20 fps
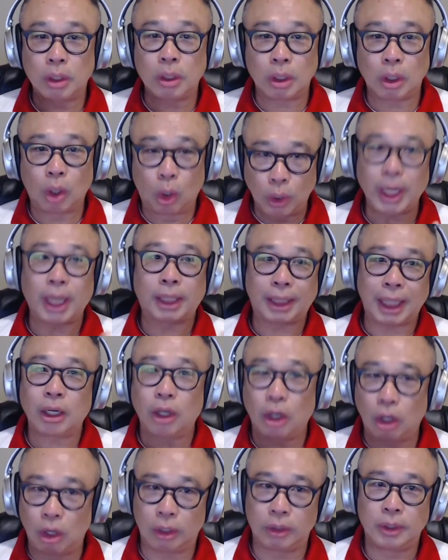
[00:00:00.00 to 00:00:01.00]
Okay. Yeah, that
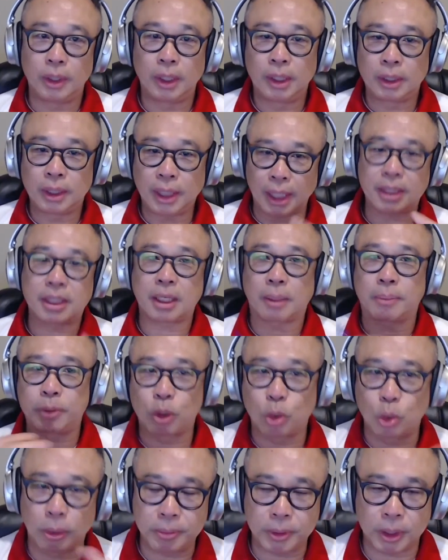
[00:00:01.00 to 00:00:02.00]
long. That's
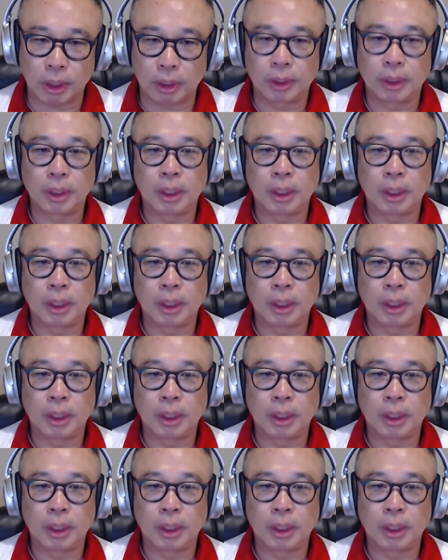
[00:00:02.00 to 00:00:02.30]
subscription.